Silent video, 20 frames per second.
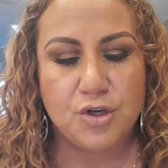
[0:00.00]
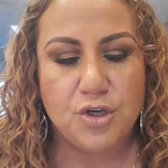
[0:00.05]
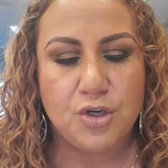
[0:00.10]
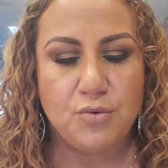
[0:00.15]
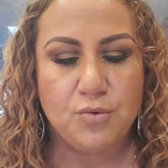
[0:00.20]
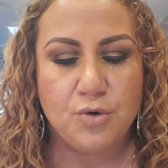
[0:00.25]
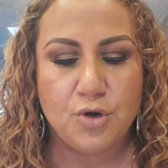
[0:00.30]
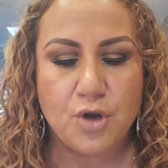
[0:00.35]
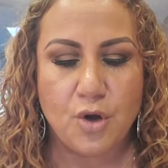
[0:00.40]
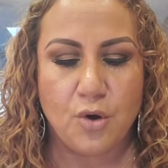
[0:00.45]

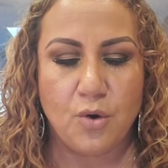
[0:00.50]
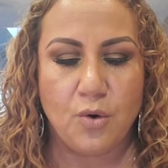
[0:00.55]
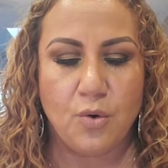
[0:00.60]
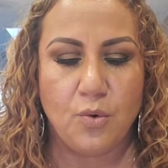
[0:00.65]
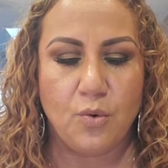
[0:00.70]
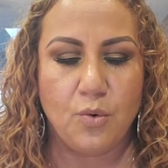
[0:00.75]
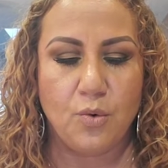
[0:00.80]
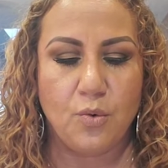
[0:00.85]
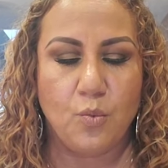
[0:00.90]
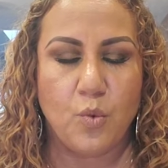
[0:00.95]
you
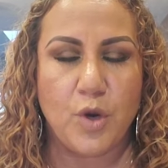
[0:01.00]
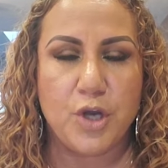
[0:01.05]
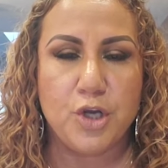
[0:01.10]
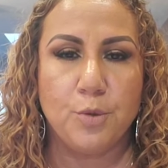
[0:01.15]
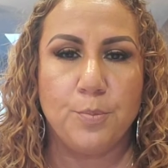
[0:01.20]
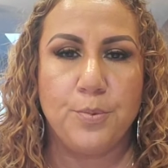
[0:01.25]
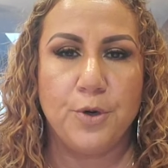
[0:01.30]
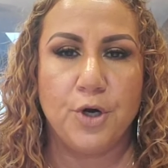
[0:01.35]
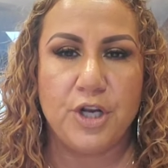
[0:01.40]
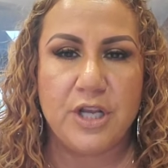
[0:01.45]
know what
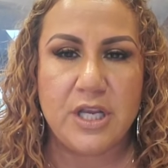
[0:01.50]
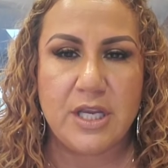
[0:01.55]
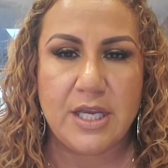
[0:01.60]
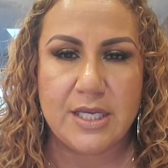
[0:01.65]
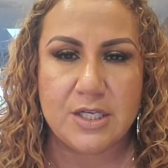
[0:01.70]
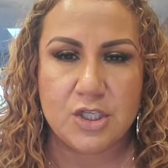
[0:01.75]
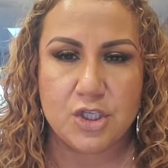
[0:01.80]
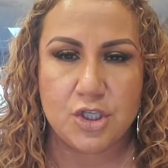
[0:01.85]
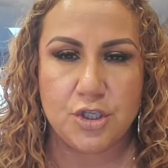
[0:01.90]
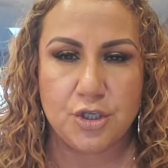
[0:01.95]
you're putting
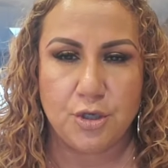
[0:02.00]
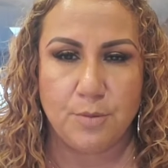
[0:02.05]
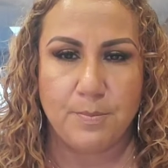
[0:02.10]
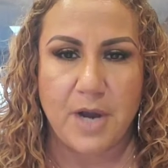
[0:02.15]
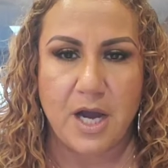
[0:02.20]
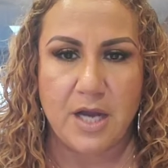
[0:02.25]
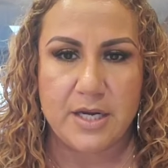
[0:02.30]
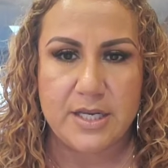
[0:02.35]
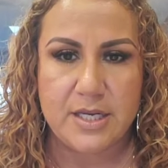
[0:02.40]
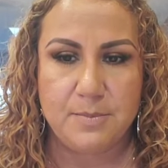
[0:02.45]
into your
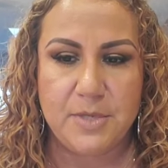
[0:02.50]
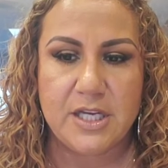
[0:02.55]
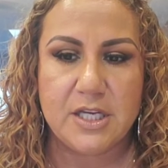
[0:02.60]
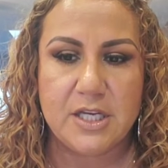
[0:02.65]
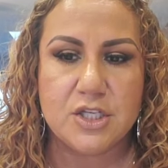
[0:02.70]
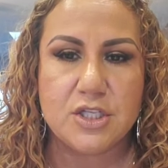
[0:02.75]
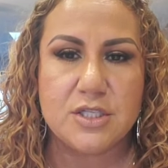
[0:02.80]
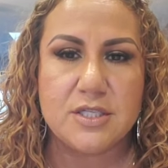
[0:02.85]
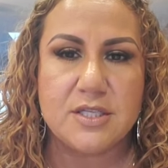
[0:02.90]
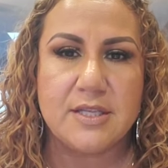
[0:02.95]
body,
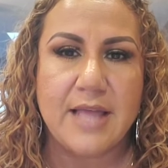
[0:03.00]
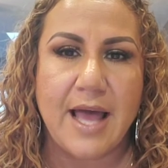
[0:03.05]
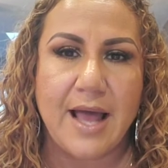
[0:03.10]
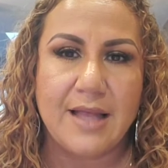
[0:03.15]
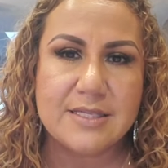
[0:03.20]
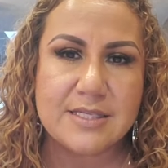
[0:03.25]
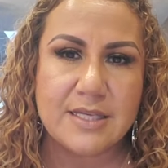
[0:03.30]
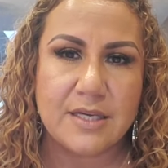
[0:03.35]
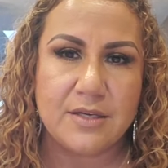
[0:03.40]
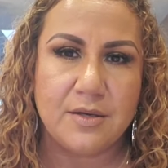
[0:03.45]
because
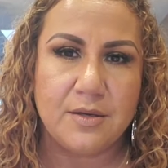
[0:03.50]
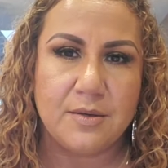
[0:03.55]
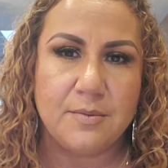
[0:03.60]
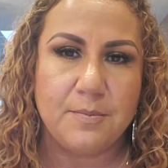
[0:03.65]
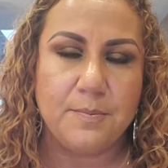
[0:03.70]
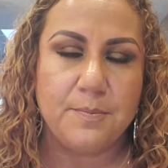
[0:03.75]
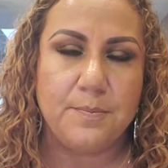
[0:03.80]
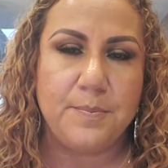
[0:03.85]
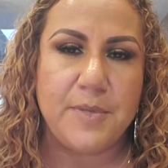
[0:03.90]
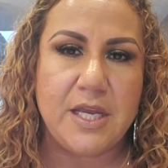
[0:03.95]
that's going to
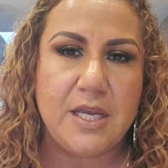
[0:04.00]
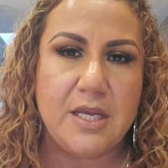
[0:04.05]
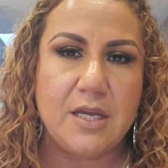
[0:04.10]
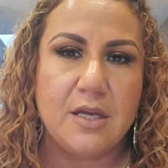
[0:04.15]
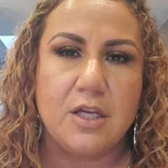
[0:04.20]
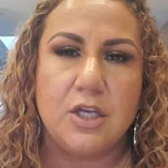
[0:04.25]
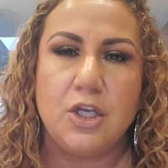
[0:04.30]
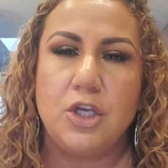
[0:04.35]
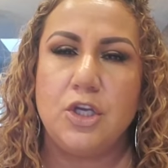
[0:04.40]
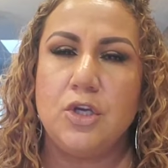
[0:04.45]
be
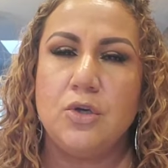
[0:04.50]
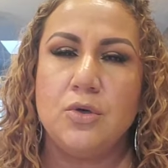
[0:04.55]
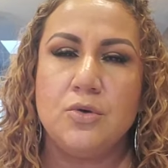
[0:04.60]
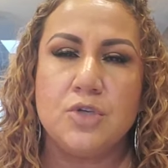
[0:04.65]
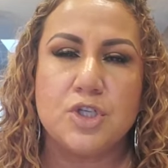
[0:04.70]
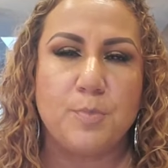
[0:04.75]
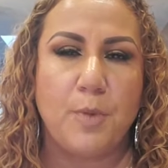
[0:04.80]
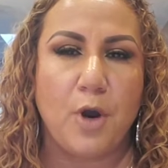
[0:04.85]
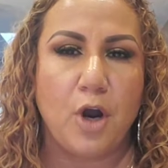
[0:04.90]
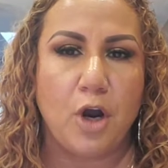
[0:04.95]
a
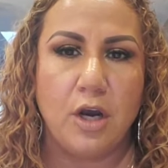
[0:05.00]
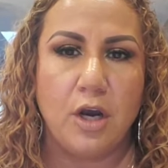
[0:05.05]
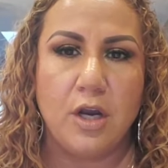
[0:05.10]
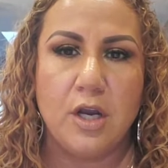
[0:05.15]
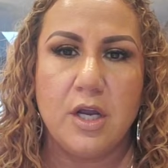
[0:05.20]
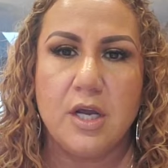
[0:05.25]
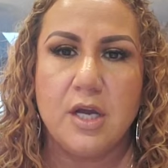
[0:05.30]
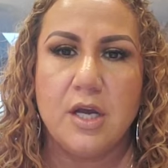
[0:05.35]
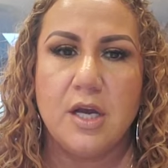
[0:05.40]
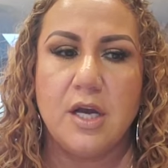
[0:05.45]
huge part
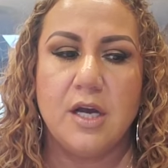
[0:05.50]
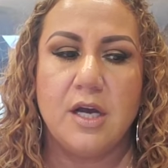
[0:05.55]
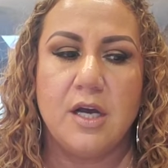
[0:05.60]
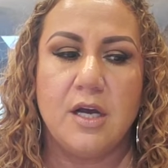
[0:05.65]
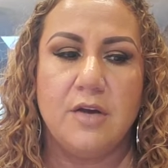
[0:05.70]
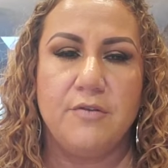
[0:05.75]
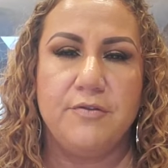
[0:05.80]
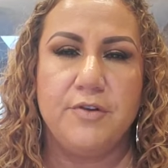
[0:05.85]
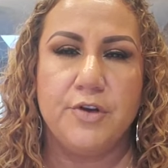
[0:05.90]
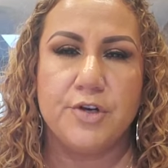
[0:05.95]

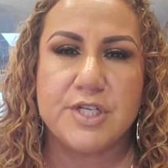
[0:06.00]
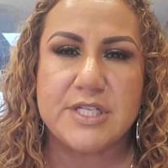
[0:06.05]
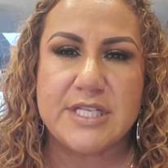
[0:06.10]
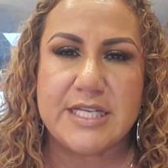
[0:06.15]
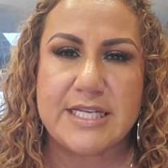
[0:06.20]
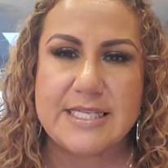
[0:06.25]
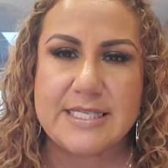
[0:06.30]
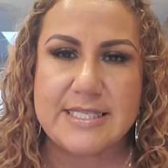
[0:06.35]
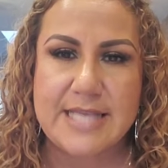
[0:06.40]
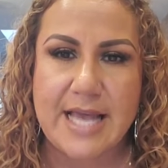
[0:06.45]
of your
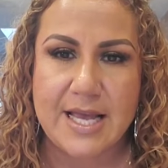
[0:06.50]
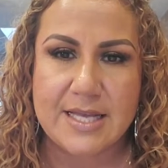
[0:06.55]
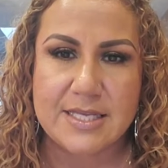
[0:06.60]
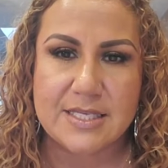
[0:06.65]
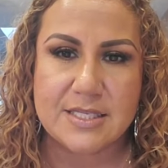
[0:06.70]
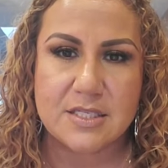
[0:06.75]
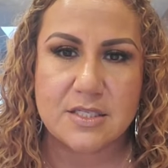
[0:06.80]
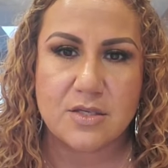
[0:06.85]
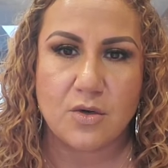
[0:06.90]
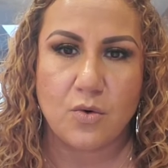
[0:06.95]

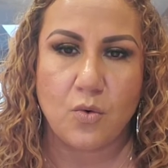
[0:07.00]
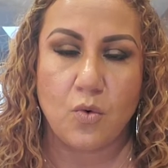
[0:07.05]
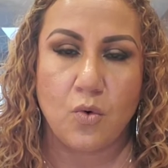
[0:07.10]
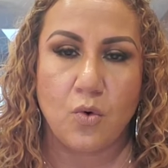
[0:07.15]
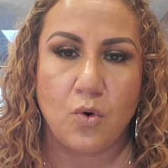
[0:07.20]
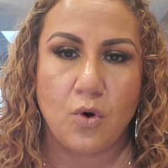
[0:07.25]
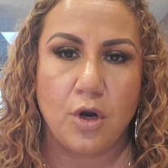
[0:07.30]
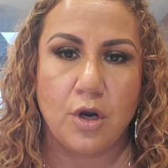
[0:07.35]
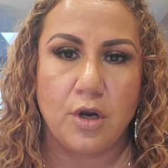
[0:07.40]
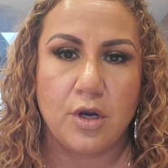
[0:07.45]
success
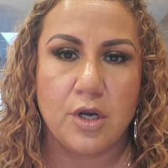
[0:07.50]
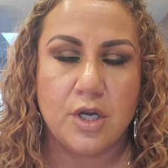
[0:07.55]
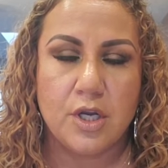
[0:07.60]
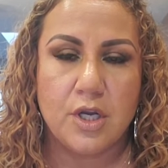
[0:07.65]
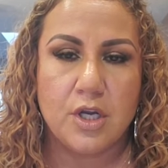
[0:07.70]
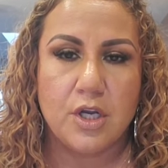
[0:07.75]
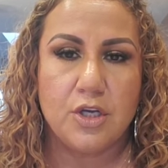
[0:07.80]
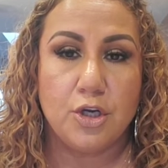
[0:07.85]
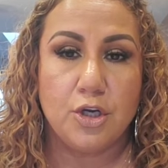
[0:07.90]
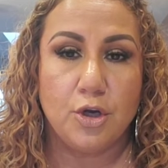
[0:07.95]
or
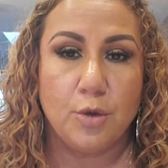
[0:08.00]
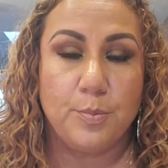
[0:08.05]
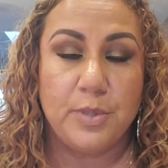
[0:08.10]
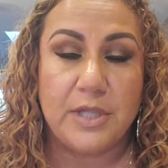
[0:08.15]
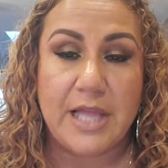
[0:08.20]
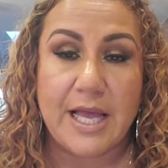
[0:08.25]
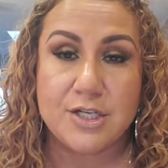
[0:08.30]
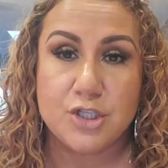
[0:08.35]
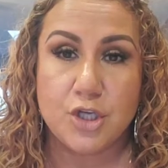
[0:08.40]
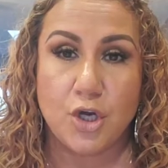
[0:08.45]
your
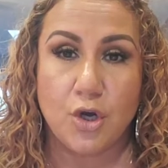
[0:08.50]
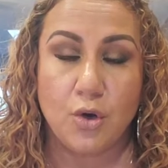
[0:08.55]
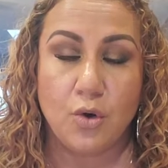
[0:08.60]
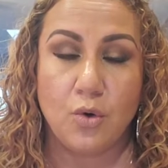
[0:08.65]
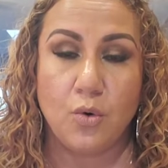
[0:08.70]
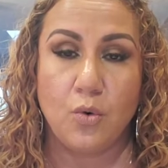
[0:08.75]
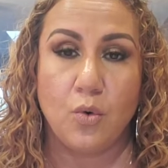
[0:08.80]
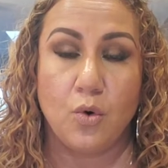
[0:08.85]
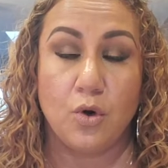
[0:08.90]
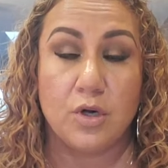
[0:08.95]

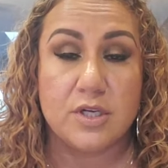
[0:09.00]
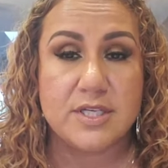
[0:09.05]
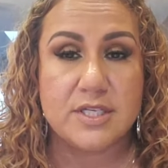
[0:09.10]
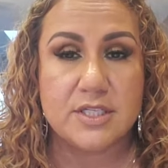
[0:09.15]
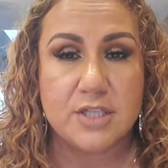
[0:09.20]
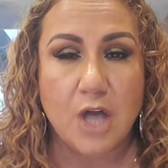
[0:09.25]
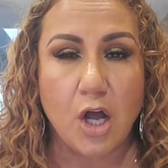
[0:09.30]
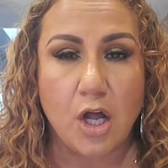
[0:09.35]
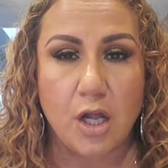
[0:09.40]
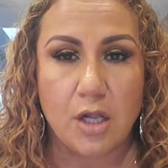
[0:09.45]
plateau or a
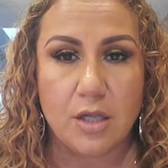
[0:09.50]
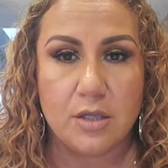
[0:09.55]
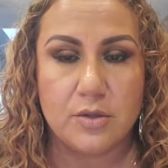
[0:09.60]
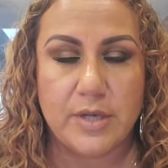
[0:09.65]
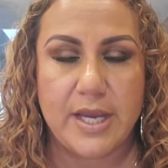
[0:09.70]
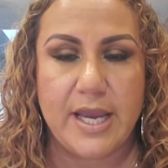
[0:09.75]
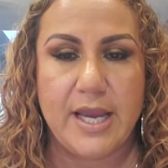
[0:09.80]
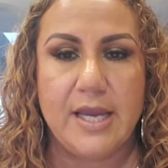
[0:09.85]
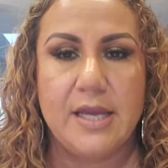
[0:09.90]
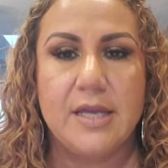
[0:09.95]
stall.
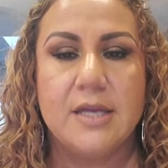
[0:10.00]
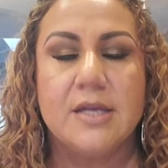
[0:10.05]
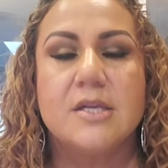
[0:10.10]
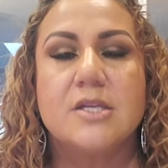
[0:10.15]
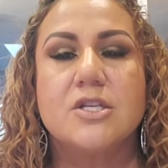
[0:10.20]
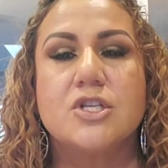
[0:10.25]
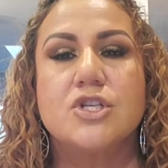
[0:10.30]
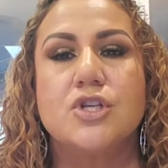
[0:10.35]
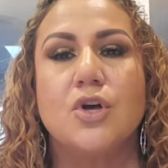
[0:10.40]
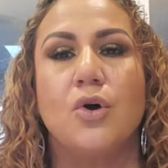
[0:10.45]
Okay,
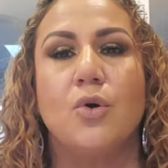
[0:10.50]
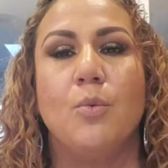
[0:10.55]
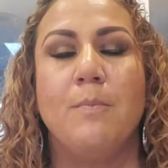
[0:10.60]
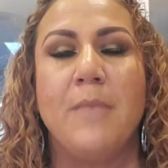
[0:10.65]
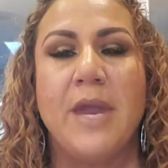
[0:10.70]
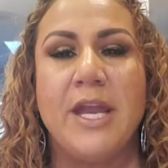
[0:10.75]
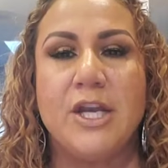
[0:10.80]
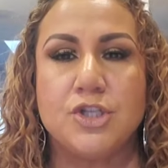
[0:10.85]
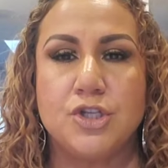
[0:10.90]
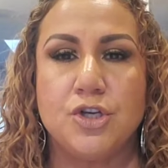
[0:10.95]
so
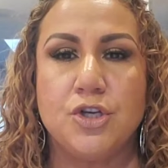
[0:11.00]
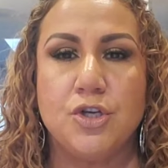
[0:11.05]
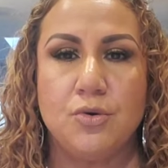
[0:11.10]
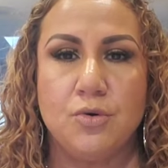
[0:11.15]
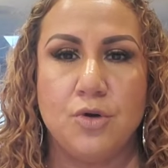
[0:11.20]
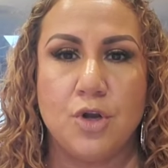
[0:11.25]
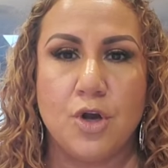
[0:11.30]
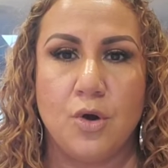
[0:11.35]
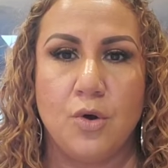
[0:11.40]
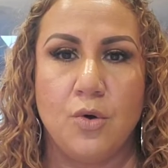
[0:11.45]
make sure you
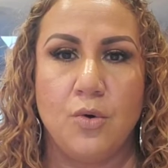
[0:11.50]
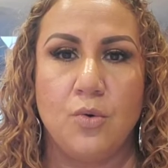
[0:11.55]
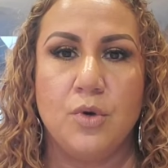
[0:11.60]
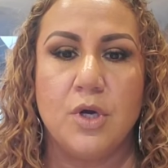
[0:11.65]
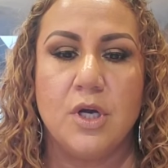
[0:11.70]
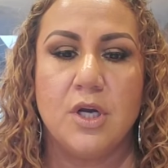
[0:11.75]
know,